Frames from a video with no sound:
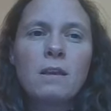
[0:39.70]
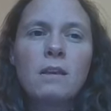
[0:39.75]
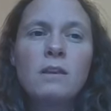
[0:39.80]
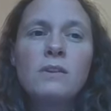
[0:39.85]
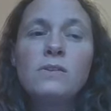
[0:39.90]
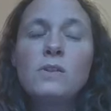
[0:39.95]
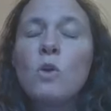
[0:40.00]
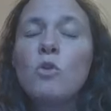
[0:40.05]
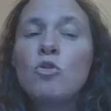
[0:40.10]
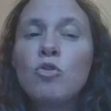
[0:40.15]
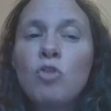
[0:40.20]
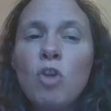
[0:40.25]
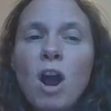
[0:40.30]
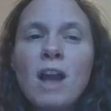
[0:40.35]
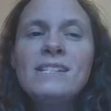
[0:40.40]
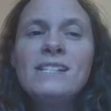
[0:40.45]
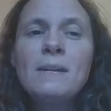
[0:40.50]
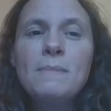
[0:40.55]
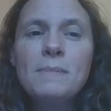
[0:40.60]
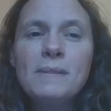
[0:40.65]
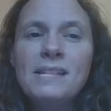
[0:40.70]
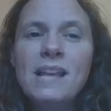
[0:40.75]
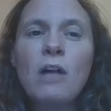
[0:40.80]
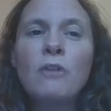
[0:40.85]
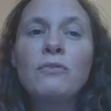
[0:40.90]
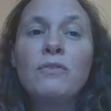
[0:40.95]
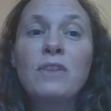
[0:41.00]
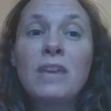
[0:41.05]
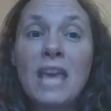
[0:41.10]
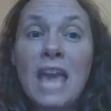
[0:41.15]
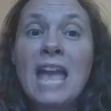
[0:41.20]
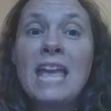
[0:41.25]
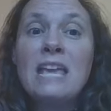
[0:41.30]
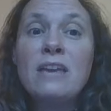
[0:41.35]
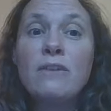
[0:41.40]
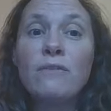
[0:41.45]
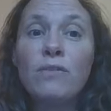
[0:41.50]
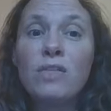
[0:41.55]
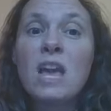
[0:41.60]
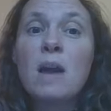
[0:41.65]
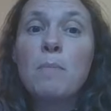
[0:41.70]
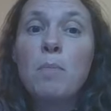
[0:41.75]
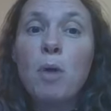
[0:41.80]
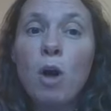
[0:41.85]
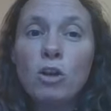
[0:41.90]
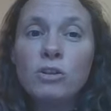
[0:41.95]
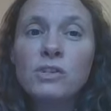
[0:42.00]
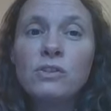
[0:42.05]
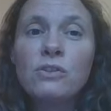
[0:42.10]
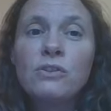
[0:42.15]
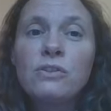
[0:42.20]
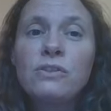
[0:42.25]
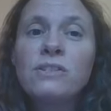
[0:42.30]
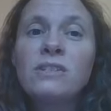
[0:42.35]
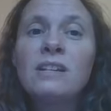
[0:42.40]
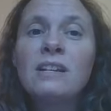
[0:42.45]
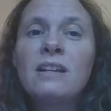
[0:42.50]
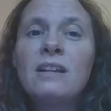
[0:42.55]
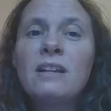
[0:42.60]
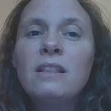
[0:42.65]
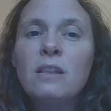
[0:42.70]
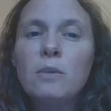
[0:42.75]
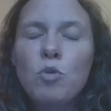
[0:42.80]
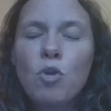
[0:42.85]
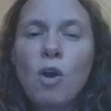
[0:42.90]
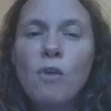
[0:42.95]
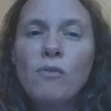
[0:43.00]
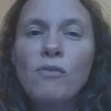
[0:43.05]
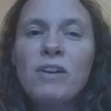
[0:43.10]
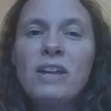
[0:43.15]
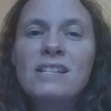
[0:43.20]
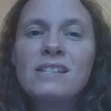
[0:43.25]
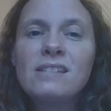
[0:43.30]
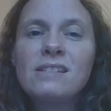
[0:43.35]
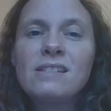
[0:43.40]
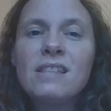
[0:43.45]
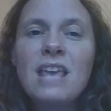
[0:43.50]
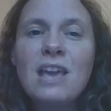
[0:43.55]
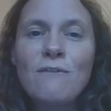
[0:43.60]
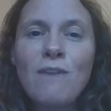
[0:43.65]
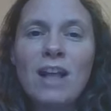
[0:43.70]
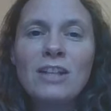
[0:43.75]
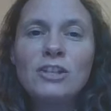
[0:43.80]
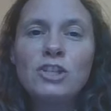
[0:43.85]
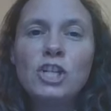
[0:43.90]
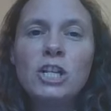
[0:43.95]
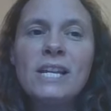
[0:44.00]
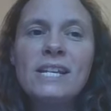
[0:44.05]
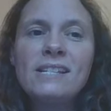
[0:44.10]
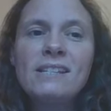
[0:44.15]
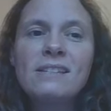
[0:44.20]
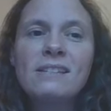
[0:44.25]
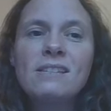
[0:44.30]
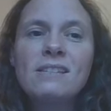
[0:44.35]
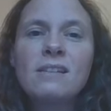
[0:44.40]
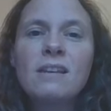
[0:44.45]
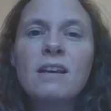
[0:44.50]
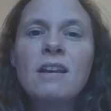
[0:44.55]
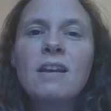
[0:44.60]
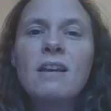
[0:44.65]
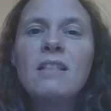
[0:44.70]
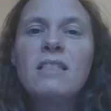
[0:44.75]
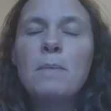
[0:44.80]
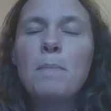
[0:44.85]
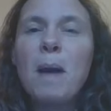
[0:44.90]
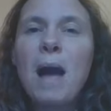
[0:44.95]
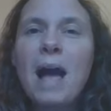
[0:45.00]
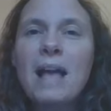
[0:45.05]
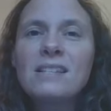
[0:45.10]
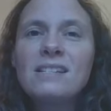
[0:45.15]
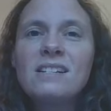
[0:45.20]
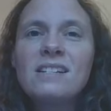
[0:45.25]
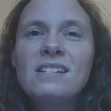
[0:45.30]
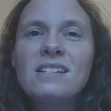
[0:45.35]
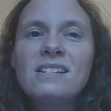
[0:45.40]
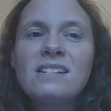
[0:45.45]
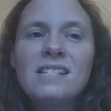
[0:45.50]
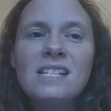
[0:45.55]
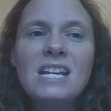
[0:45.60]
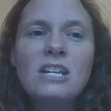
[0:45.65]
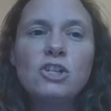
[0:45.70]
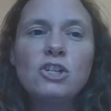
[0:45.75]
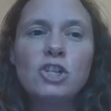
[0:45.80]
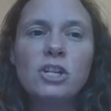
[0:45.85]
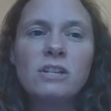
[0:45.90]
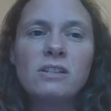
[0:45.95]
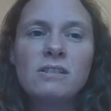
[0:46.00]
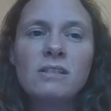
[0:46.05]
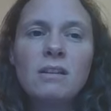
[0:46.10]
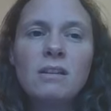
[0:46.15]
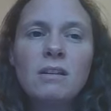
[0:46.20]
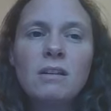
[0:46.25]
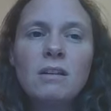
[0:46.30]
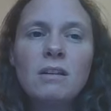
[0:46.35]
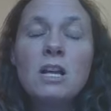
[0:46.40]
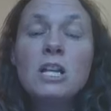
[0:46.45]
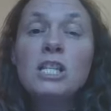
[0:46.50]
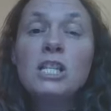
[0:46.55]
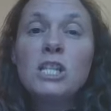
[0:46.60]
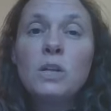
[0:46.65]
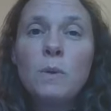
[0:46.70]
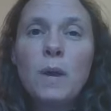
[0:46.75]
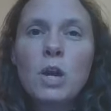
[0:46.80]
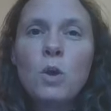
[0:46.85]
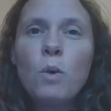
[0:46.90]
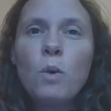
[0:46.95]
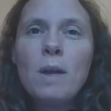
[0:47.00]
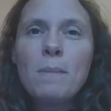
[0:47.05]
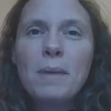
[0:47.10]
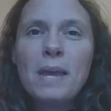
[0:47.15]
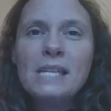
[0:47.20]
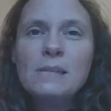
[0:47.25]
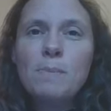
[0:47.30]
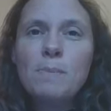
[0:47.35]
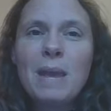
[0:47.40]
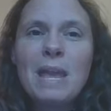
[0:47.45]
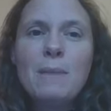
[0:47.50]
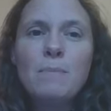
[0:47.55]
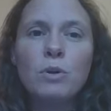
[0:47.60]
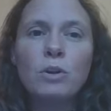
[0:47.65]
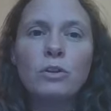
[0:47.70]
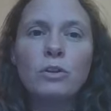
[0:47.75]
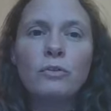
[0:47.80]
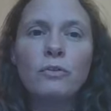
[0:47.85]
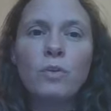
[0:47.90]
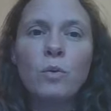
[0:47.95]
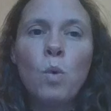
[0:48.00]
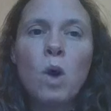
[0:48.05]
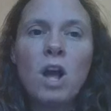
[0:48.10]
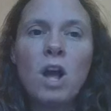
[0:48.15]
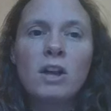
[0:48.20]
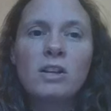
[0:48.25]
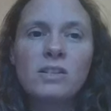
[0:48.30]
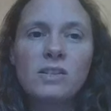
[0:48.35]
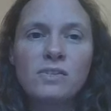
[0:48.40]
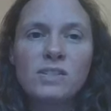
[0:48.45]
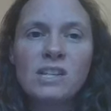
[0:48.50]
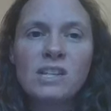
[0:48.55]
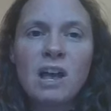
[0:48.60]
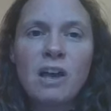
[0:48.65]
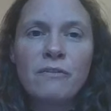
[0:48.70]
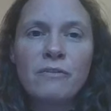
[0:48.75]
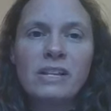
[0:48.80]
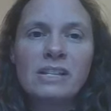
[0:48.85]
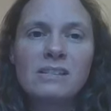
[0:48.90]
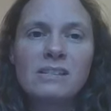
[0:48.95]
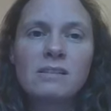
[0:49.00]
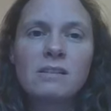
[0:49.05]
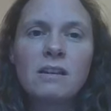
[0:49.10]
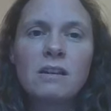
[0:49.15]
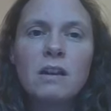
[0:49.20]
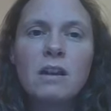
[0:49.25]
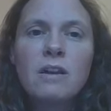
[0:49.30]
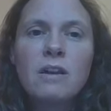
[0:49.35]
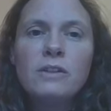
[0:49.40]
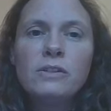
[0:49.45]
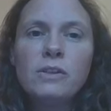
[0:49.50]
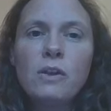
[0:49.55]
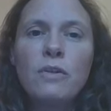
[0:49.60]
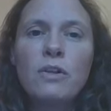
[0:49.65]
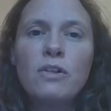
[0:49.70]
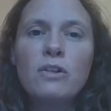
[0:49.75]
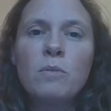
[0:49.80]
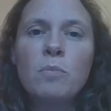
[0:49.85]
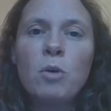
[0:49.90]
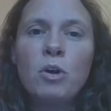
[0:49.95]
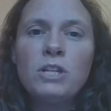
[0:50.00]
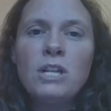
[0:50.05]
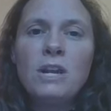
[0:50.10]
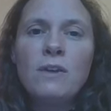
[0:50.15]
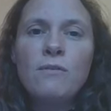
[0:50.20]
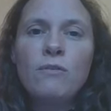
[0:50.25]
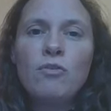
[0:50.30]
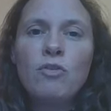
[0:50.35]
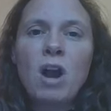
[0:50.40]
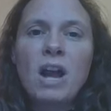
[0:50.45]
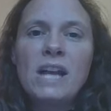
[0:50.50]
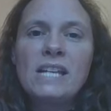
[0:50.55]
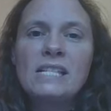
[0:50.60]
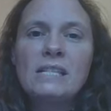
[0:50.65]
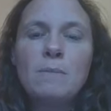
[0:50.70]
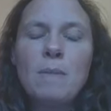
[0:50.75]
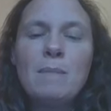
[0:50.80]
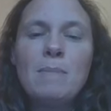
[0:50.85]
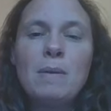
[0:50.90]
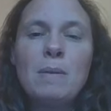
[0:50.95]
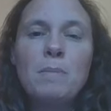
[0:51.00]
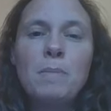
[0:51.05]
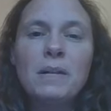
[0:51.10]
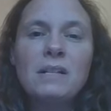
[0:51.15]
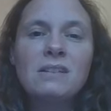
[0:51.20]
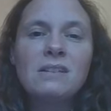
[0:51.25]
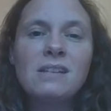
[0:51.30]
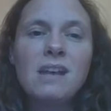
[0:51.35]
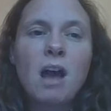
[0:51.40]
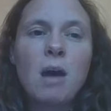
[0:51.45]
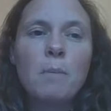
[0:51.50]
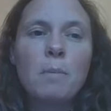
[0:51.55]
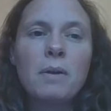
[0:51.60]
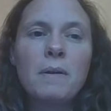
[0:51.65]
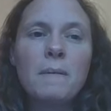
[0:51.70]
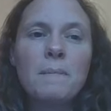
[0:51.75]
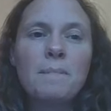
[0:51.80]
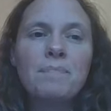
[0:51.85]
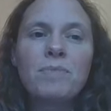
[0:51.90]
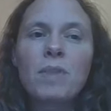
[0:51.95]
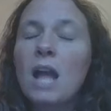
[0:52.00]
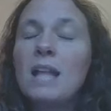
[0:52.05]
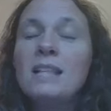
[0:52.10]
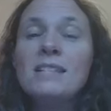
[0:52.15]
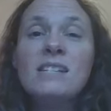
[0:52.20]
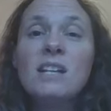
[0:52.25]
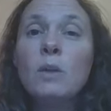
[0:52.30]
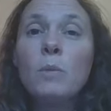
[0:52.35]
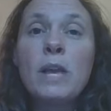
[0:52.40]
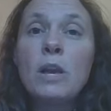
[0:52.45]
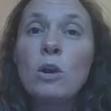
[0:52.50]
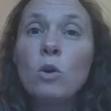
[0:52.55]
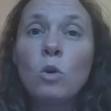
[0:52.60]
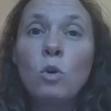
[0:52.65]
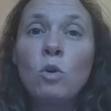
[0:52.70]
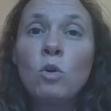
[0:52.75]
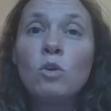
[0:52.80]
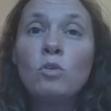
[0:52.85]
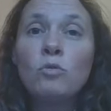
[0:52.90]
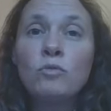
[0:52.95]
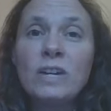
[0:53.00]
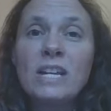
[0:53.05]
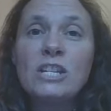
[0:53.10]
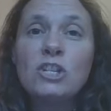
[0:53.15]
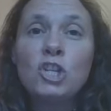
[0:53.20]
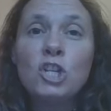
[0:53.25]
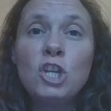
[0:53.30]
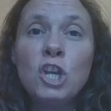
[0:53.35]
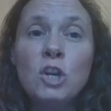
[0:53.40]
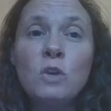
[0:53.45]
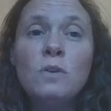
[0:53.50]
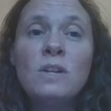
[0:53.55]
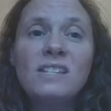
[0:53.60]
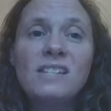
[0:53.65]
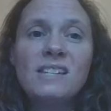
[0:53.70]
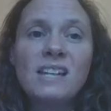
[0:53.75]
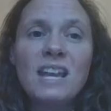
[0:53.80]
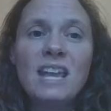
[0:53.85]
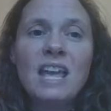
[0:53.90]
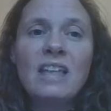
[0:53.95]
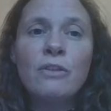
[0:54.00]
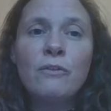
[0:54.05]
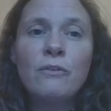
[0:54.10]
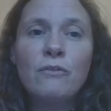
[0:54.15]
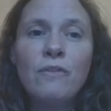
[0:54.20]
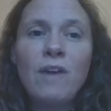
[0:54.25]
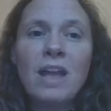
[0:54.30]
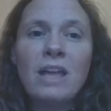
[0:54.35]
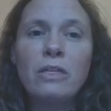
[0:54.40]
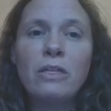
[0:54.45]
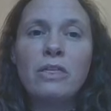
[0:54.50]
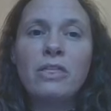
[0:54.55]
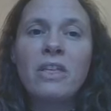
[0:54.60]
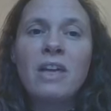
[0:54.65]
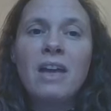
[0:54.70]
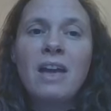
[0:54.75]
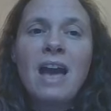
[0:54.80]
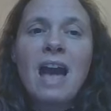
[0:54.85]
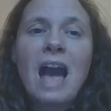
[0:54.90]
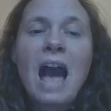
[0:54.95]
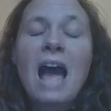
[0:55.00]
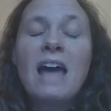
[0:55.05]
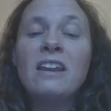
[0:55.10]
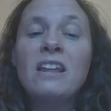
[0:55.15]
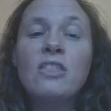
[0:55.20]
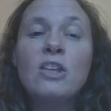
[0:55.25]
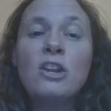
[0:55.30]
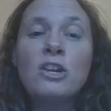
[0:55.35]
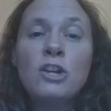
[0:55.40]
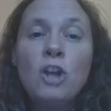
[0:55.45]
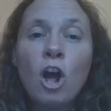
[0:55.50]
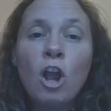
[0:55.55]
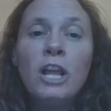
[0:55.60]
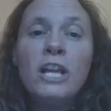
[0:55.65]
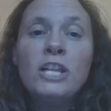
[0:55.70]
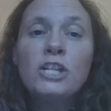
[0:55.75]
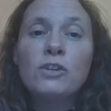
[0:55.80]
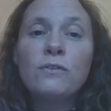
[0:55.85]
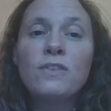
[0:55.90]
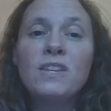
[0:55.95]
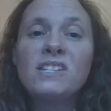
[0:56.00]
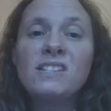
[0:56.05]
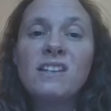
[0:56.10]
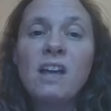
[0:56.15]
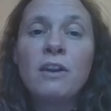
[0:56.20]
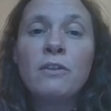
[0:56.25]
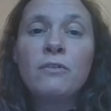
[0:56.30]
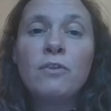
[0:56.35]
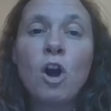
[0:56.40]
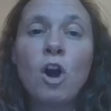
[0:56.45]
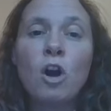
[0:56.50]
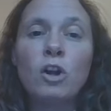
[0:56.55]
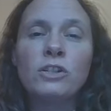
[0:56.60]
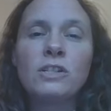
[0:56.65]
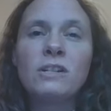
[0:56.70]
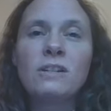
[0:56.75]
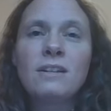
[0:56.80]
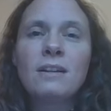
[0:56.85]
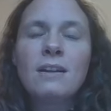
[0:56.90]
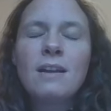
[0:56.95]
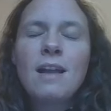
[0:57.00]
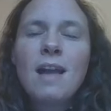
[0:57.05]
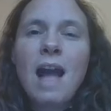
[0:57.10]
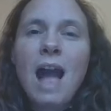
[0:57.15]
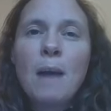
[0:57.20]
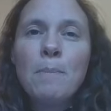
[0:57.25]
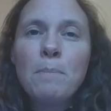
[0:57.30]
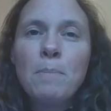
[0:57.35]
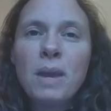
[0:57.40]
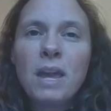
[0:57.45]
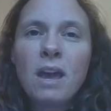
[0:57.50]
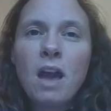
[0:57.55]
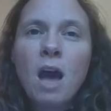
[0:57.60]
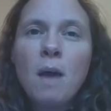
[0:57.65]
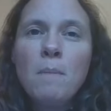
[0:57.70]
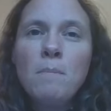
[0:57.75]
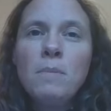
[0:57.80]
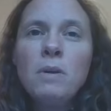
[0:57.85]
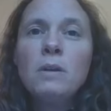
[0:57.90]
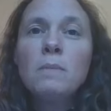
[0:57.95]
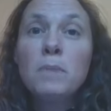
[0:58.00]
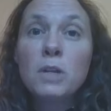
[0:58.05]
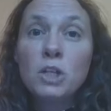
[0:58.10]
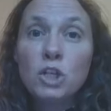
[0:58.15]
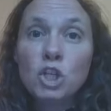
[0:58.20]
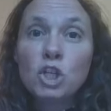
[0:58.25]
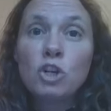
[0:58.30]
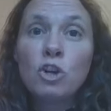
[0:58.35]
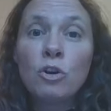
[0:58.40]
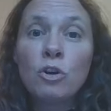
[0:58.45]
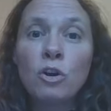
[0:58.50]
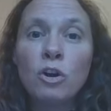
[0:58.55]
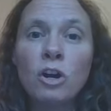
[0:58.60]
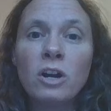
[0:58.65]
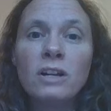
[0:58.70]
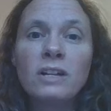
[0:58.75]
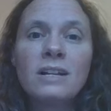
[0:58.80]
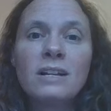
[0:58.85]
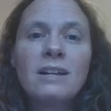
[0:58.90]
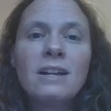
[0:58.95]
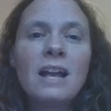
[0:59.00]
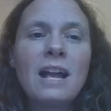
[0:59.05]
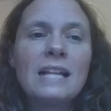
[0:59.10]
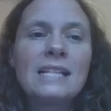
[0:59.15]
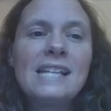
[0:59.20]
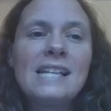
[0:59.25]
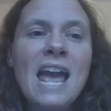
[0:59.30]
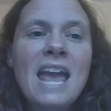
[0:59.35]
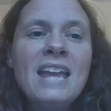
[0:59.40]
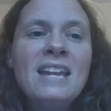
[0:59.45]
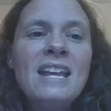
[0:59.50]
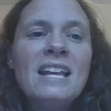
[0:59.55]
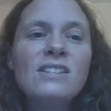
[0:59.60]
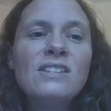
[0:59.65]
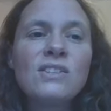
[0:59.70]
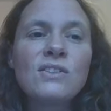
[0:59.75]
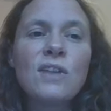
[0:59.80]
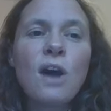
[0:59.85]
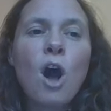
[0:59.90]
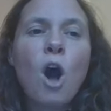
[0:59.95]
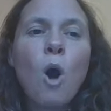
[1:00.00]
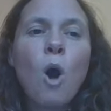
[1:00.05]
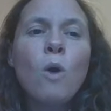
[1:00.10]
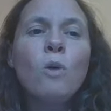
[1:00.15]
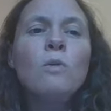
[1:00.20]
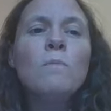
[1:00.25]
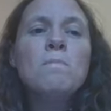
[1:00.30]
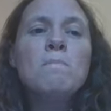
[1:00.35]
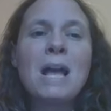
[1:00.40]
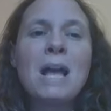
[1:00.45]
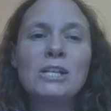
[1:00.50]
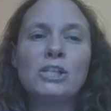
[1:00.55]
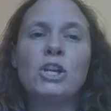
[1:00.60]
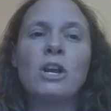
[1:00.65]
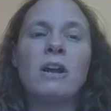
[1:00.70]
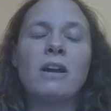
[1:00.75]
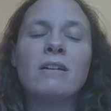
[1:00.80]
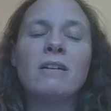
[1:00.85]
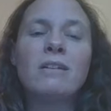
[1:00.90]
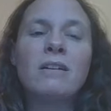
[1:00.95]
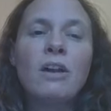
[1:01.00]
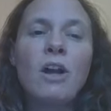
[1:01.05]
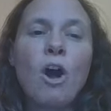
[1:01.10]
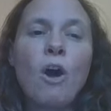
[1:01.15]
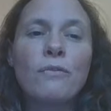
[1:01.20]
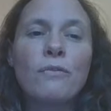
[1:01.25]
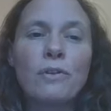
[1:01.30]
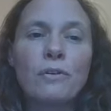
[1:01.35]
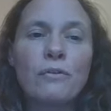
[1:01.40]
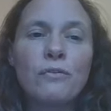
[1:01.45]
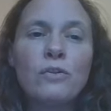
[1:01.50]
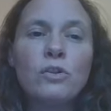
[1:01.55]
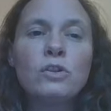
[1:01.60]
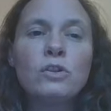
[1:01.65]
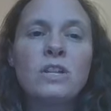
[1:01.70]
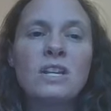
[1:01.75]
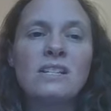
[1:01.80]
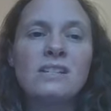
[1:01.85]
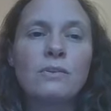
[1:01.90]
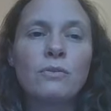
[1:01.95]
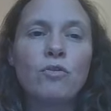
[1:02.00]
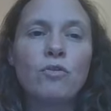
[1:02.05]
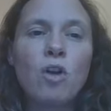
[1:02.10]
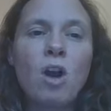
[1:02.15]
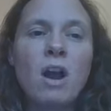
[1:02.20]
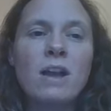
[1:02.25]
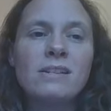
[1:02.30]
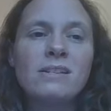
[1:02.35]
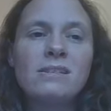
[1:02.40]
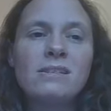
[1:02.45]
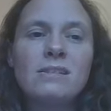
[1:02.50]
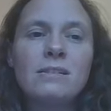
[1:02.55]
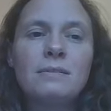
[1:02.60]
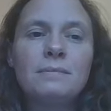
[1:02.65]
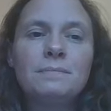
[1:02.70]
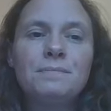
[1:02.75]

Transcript: So Christ himself gave the apostles, the prophets, the evangelists, the pastors and teachers to equip his people for works of service so that the body of Christ may be built up until we all reach unity in the faith and in the knowledge of the Son of God and become mature, attaining to the whole measure of the fullness of Christ.